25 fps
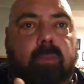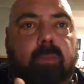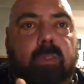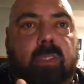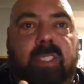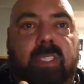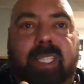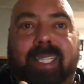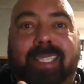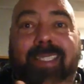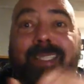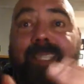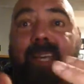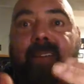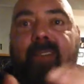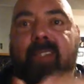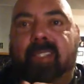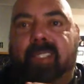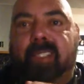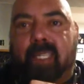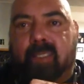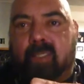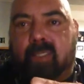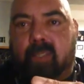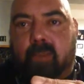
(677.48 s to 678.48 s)
6,
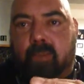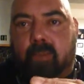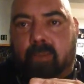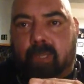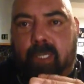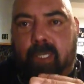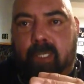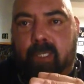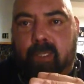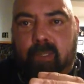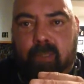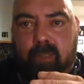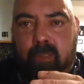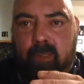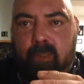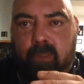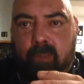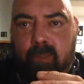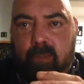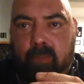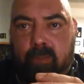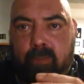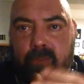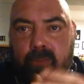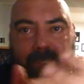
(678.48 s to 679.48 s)
7 sets of 3.
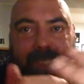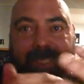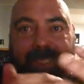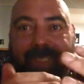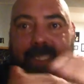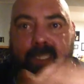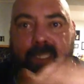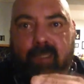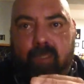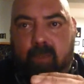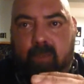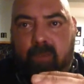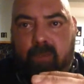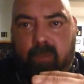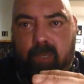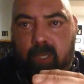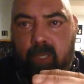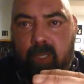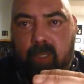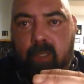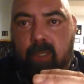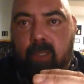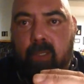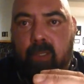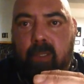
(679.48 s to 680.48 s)
6 sets of 3.